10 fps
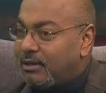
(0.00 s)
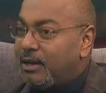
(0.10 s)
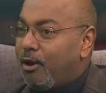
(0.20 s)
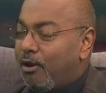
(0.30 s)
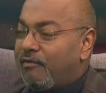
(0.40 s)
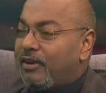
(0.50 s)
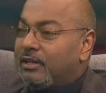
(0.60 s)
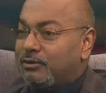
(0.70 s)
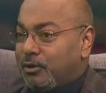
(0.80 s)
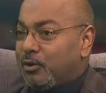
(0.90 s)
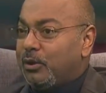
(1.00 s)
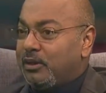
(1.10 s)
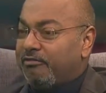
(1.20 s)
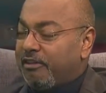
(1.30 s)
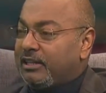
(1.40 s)
A lot of it is to do with
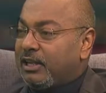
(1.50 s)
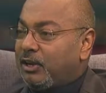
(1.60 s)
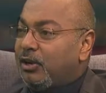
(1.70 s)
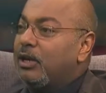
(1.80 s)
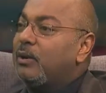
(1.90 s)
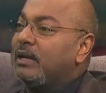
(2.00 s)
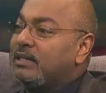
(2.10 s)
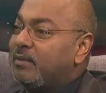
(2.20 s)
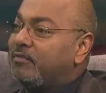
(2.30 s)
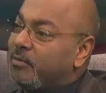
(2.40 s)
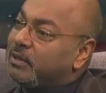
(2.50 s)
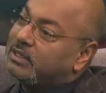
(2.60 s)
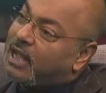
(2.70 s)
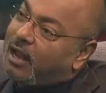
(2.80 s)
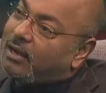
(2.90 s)
the fact that you need to accept from the
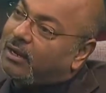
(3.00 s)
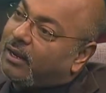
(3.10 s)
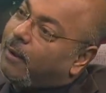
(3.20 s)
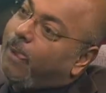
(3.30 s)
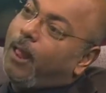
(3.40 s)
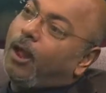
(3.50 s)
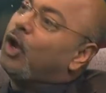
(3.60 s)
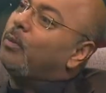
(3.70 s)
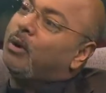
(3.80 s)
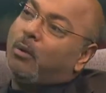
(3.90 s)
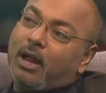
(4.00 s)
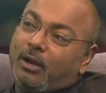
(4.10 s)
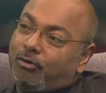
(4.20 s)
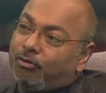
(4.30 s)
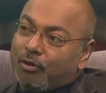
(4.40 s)
start that no matter what I
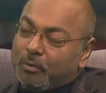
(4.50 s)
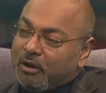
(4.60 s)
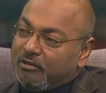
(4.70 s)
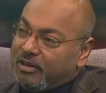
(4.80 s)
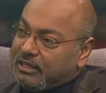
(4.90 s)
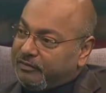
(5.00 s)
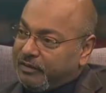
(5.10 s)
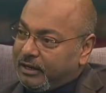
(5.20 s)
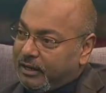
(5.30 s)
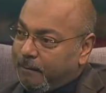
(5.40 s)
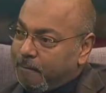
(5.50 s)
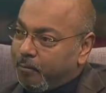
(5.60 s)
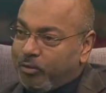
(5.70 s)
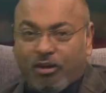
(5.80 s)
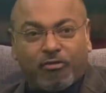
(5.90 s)
do, I'm going to face difficulty.
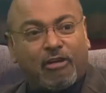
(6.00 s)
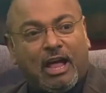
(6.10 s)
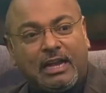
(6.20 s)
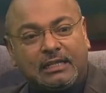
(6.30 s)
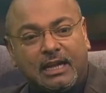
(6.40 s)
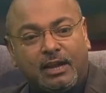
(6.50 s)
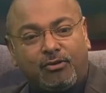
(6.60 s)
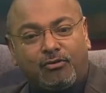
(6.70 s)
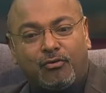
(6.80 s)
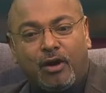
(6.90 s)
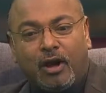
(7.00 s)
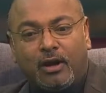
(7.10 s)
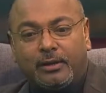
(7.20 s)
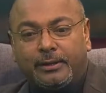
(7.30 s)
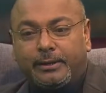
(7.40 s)
If I decide to
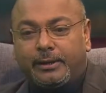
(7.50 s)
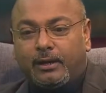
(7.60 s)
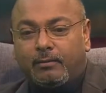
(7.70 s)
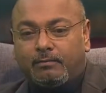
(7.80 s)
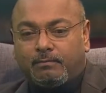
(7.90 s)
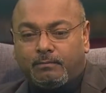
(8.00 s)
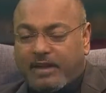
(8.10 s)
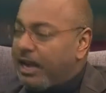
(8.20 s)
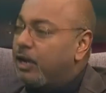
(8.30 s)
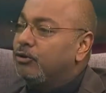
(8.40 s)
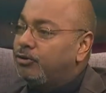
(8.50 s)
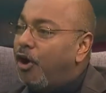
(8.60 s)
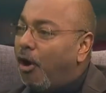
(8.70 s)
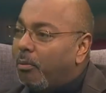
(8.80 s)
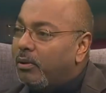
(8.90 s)
take a new
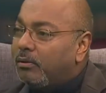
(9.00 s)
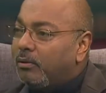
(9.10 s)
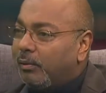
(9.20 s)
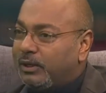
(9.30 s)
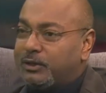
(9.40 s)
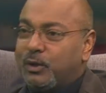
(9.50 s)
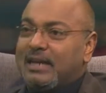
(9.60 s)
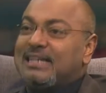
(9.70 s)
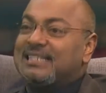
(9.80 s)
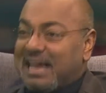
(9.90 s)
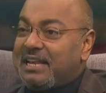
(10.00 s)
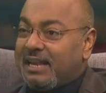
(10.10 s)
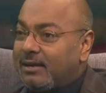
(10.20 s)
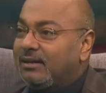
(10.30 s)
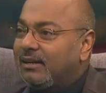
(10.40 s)
job, which is all
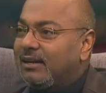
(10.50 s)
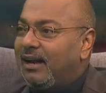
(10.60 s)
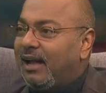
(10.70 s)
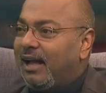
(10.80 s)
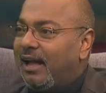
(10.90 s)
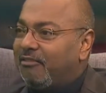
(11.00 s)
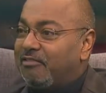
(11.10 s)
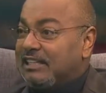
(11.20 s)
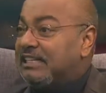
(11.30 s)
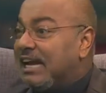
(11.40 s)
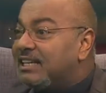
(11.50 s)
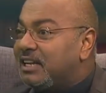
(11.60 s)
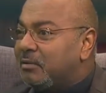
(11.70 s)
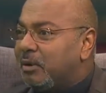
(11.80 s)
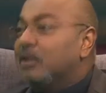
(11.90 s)
exciting and
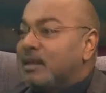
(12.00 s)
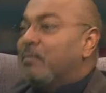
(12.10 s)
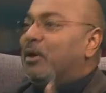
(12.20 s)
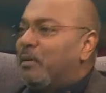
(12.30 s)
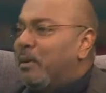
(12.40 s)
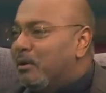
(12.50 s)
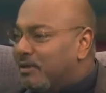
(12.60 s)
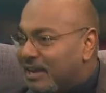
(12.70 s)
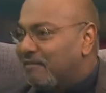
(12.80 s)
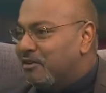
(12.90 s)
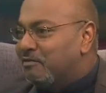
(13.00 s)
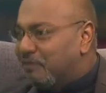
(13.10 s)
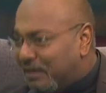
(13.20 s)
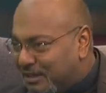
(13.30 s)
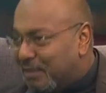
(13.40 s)
fantastic because I'm going to be on television,
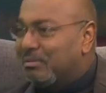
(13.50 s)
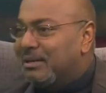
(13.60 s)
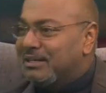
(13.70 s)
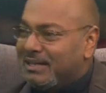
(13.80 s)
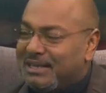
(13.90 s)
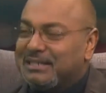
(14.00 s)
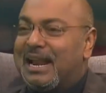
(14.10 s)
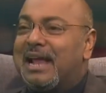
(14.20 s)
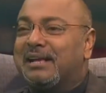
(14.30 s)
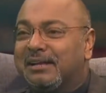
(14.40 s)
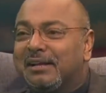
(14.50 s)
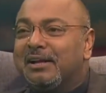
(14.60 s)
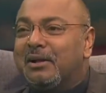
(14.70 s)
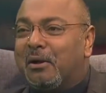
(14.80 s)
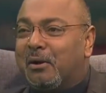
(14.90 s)
for example, as an anchor
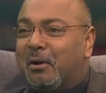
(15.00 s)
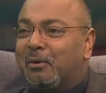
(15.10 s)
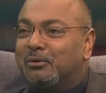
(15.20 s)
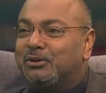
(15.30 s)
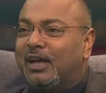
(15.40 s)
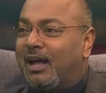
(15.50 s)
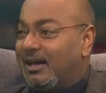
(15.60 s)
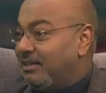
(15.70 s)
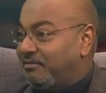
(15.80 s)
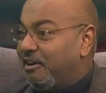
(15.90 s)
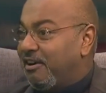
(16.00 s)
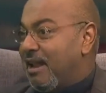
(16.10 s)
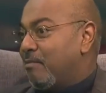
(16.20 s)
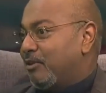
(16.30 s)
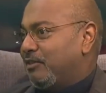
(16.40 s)
or a host. It's very
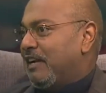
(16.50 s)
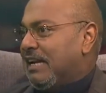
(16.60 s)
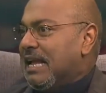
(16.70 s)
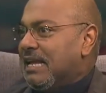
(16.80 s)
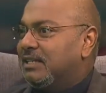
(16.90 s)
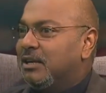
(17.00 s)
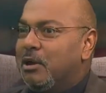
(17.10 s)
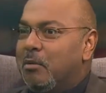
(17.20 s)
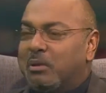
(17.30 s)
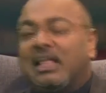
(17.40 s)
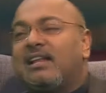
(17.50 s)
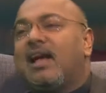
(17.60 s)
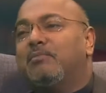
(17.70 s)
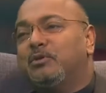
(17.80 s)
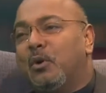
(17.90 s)
glamorous, very nice, but that
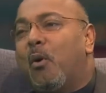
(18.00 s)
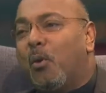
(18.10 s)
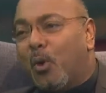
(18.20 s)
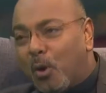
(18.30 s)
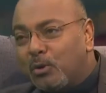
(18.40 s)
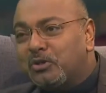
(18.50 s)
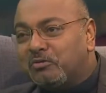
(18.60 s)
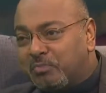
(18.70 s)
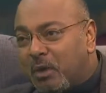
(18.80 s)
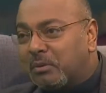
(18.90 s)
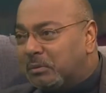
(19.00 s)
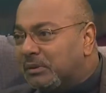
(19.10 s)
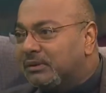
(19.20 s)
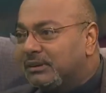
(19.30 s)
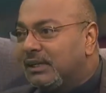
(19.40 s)
comes with a whole host of
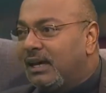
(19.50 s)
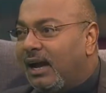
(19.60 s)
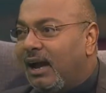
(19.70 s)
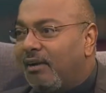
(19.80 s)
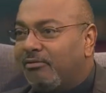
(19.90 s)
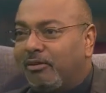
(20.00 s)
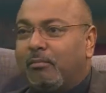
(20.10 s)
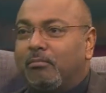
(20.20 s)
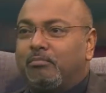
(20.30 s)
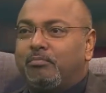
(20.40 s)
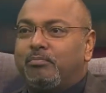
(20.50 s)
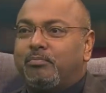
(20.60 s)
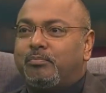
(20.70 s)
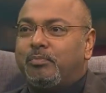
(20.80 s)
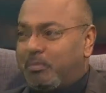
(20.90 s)
problems, from
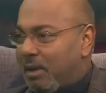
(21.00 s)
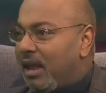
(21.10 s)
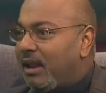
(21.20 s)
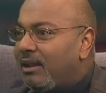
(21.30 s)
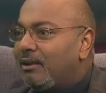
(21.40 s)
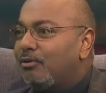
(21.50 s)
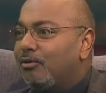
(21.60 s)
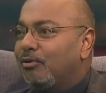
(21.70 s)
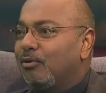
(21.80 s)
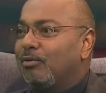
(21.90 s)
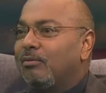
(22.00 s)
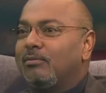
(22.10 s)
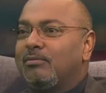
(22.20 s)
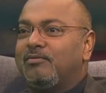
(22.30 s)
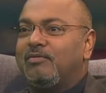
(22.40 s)
preparing to
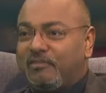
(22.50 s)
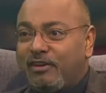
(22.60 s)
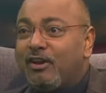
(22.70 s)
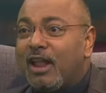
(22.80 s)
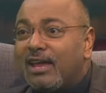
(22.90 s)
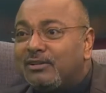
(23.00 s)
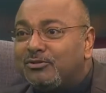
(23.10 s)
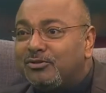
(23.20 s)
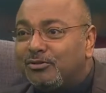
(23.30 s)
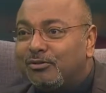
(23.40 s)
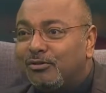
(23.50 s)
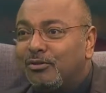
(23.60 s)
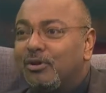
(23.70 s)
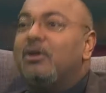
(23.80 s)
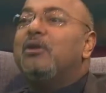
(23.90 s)
fluffing your lines to being
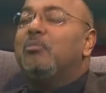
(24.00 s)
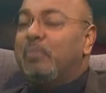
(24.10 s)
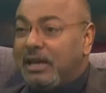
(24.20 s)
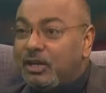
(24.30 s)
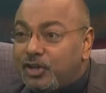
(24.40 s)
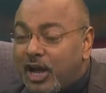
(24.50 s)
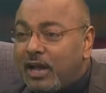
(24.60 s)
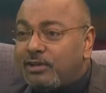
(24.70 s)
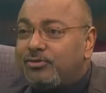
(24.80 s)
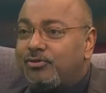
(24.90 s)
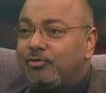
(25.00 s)
judged to